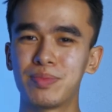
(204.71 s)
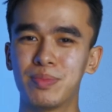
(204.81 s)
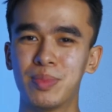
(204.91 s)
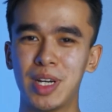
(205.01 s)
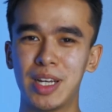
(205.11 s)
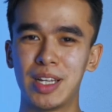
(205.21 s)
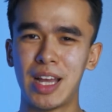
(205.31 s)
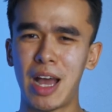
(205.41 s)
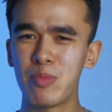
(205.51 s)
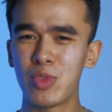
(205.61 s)

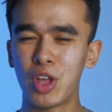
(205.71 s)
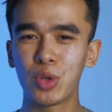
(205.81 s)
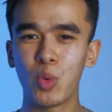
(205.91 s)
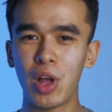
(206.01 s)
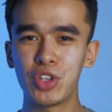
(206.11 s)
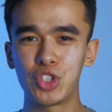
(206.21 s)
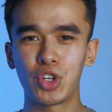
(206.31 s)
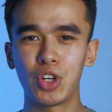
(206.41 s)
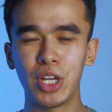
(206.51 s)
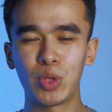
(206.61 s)
But I'm not quite
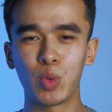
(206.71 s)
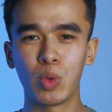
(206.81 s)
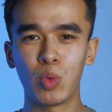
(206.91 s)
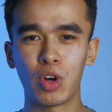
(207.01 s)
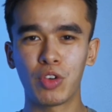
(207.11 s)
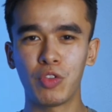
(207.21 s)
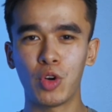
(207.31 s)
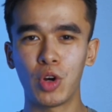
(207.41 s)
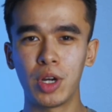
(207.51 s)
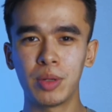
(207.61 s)
sure it will work
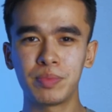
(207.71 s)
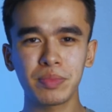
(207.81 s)
for